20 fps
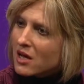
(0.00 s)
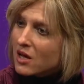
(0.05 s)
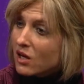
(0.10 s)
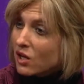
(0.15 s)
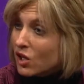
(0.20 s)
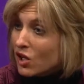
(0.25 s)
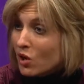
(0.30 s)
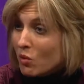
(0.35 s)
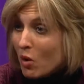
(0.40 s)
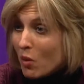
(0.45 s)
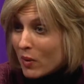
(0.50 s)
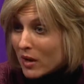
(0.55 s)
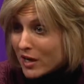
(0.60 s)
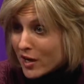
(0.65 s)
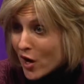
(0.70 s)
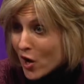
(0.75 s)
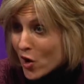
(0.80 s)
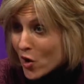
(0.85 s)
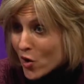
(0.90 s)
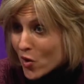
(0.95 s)
You know, what we
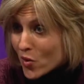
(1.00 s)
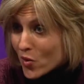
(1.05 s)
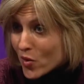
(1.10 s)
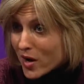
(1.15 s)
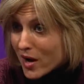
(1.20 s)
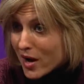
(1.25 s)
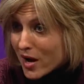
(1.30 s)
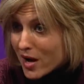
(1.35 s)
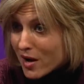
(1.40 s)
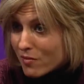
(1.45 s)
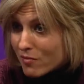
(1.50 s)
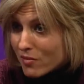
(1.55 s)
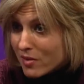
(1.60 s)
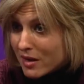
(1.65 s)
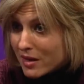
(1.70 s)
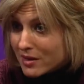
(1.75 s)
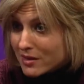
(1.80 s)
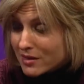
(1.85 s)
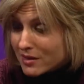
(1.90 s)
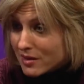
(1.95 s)
know
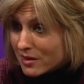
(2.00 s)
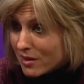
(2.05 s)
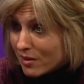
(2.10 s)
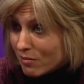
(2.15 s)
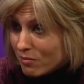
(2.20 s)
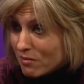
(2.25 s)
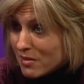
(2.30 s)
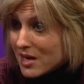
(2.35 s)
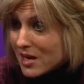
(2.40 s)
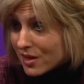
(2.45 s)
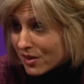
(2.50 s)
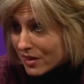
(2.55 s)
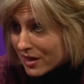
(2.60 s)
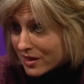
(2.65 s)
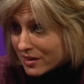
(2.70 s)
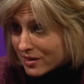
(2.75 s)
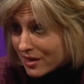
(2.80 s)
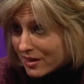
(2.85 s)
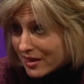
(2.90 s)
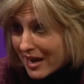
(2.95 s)
is the myth
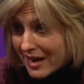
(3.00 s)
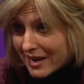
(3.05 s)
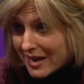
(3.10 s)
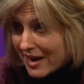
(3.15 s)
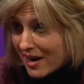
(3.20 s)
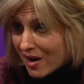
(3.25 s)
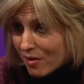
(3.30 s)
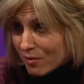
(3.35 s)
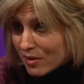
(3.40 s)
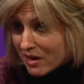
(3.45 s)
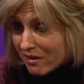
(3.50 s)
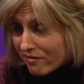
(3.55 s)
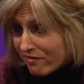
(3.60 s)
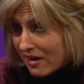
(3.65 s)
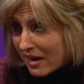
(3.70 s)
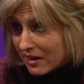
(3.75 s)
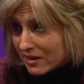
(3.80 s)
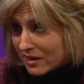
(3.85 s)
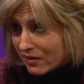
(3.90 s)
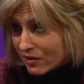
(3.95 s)
is that that cannot be
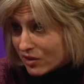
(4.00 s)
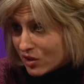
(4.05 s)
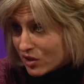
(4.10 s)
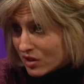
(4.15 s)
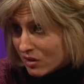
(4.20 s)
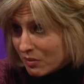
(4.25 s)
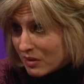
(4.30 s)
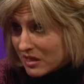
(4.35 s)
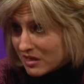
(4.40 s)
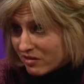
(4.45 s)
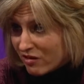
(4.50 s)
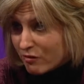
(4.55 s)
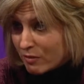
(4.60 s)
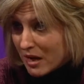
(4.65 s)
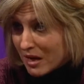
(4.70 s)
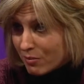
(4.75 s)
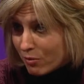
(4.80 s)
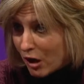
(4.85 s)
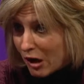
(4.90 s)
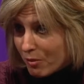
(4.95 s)
effective. It's just a piece of
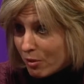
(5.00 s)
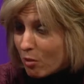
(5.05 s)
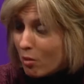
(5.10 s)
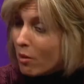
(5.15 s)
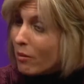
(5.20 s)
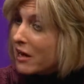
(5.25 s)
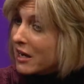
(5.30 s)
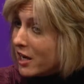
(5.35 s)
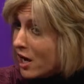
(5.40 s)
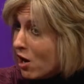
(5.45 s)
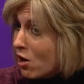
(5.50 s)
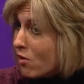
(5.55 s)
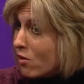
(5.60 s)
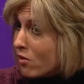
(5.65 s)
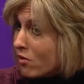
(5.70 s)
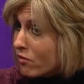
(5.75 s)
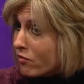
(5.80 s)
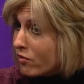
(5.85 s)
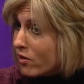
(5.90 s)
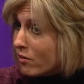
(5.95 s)
paper. But what we
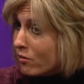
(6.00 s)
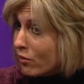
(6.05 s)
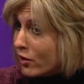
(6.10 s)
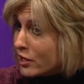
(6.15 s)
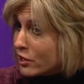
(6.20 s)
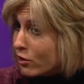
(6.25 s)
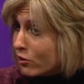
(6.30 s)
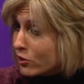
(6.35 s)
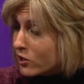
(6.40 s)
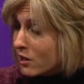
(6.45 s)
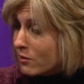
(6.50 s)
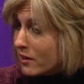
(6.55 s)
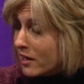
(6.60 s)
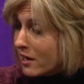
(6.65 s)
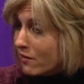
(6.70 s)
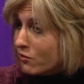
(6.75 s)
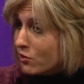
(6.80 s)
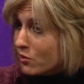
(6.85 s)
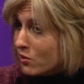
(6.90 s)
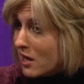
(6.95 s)
know from research coming out
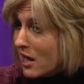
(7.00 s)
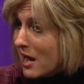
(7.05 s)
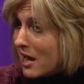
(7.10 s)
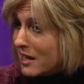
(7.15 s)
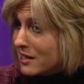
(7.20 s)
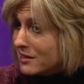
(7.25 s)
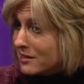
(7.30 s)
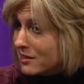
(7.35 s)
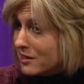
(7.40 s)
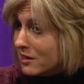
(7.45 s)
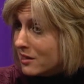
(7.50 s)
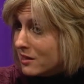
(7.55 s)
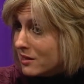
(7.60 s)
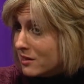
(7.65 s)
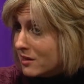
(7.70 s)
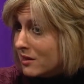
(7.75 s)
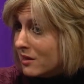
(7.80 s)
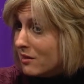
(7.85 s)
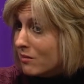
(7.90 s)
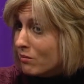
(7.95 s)
of UK is
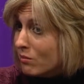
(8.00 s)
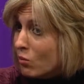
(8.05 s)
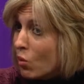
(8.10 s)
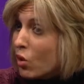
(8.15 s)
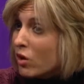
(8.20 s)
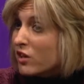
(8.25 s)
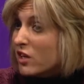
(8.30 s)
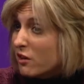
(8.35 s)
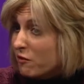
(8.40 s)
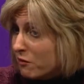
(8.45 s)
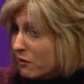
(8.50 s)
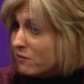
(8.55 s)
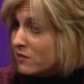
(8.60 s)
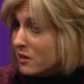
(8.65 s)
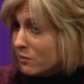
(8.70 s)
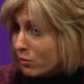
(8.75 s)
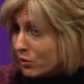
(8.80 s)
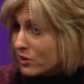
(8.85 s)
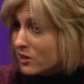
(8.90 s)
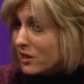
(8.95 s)
more than
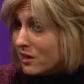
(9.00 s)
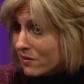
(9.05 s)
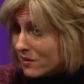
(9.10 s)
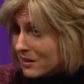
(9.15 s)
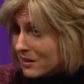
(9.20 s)
50% of the